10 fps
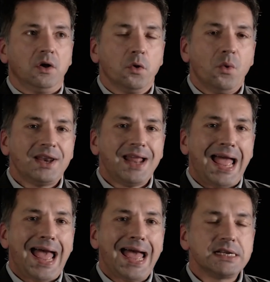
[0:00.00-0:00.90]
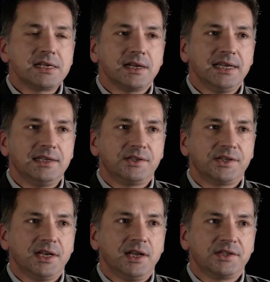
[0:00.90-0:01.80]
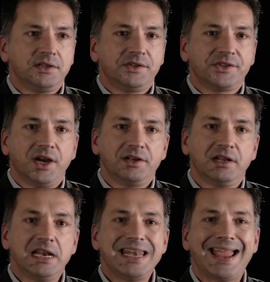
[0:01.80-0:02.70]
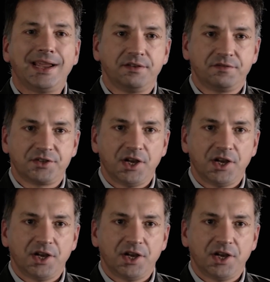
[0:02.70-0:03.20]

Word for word: On the one hand, it is seen as a decidedly negative